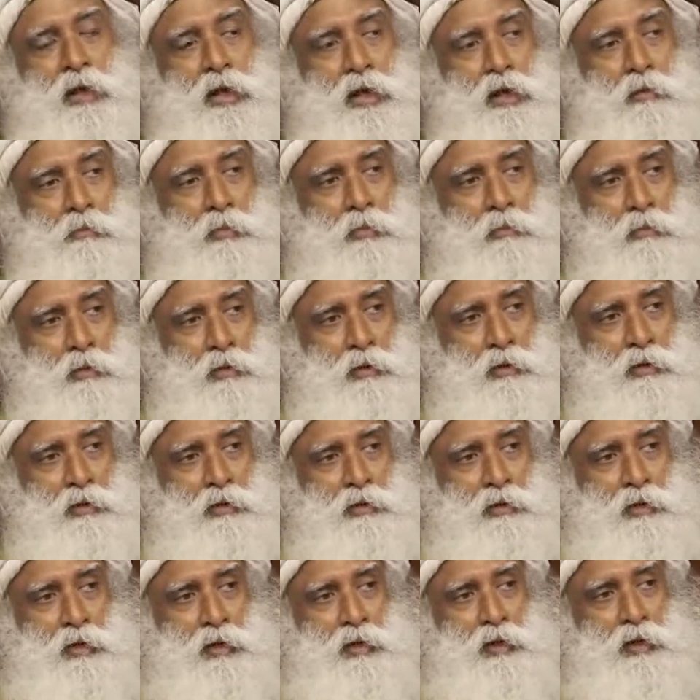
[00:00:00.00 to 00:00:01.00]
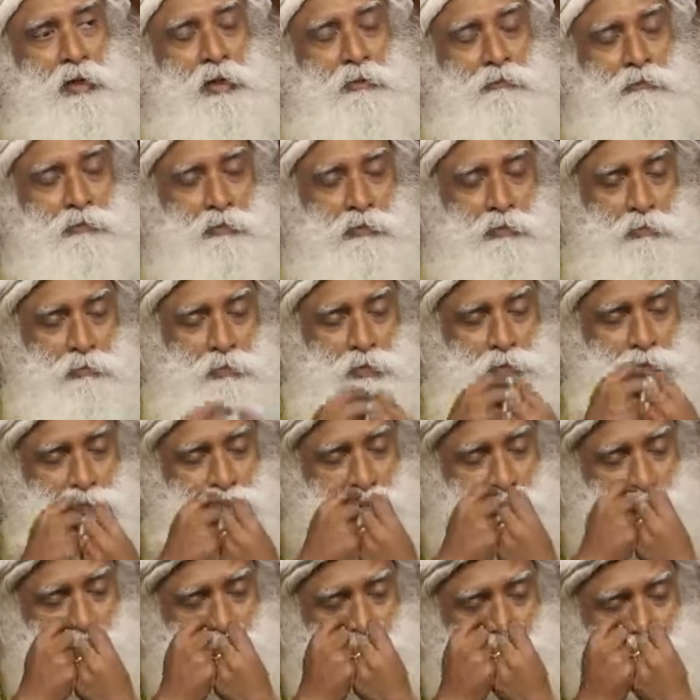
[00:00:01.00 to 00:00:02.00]
above all, if human
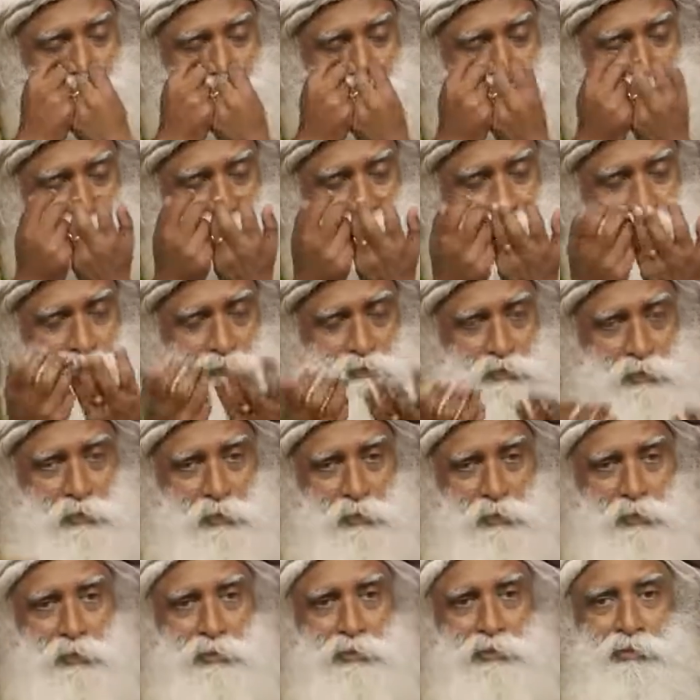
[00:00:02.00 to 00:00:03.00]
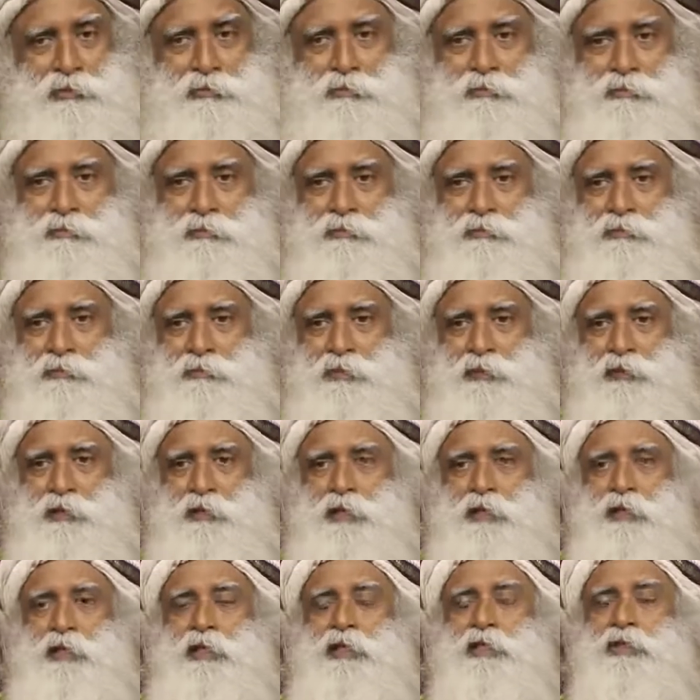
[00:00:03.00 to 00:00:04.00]
genius has to unfold,
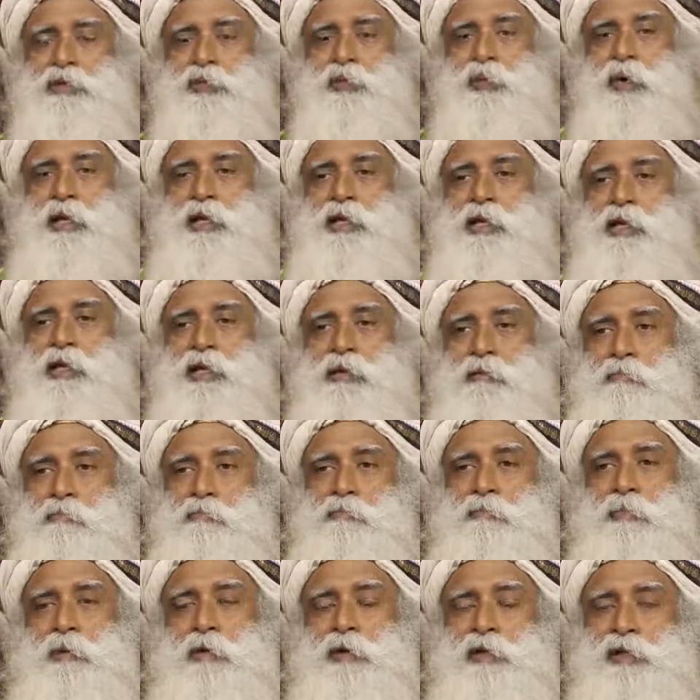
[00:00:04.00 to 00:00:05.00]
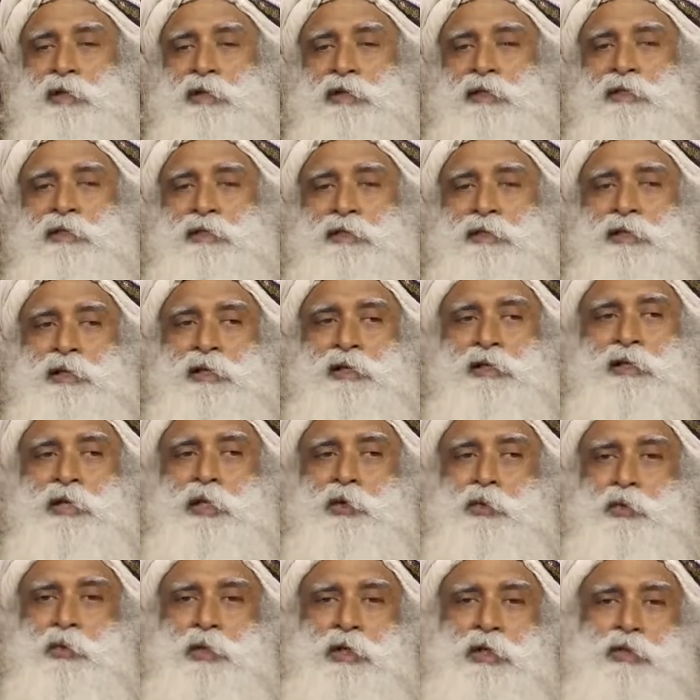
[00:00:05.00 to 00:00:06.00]
it's very important
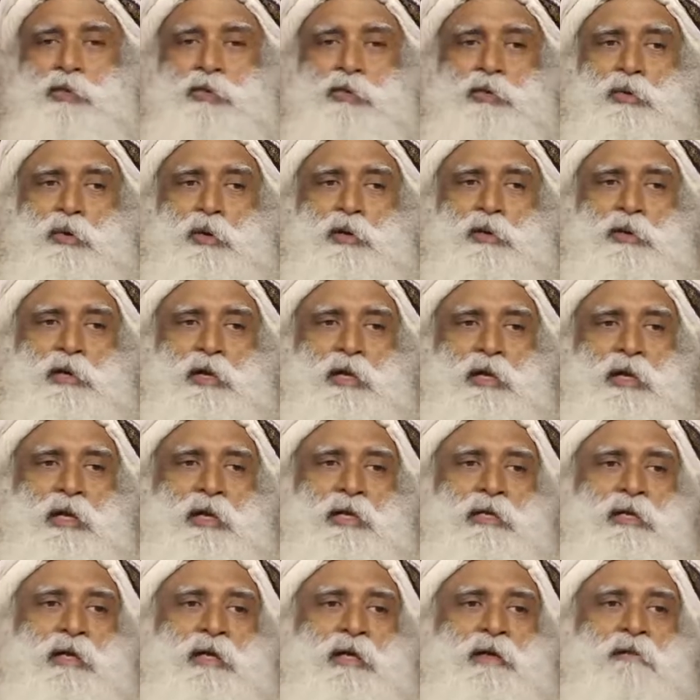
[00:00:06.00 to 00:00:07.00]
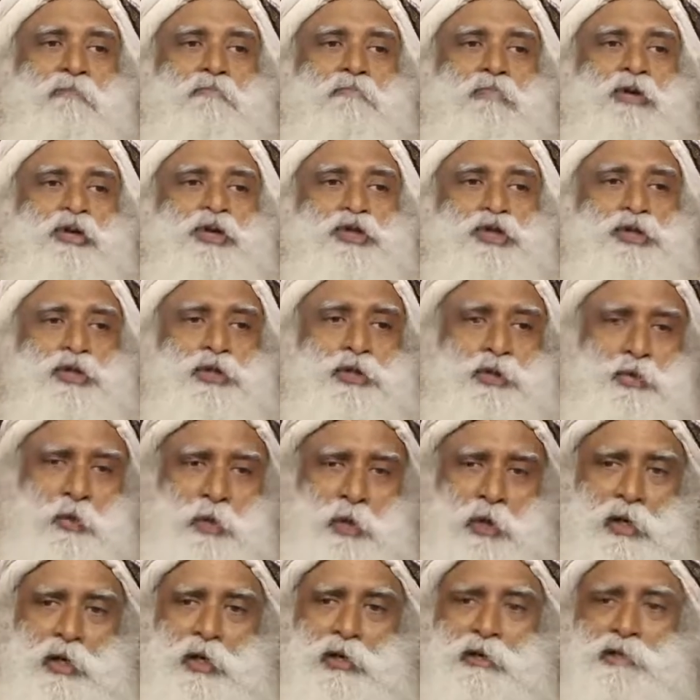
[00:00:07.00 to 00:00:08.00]
that we do not create an ambitious
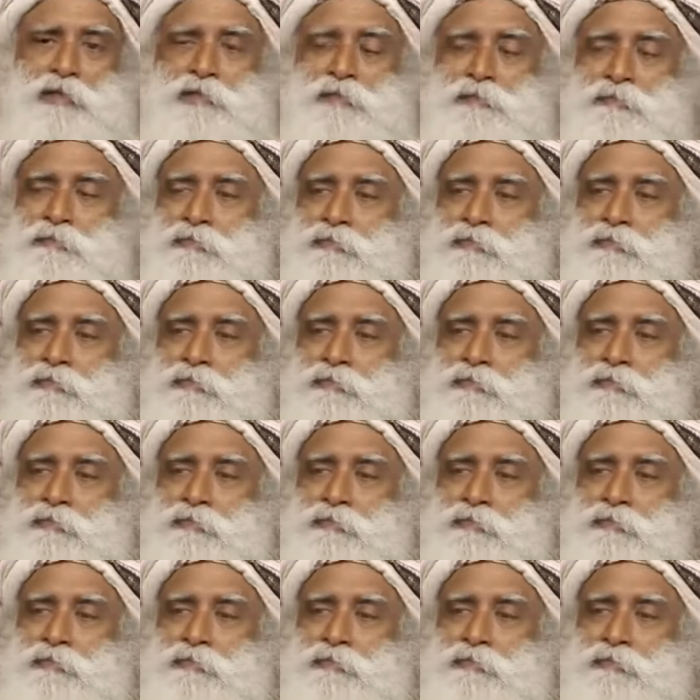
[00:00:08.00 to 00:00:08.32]
world,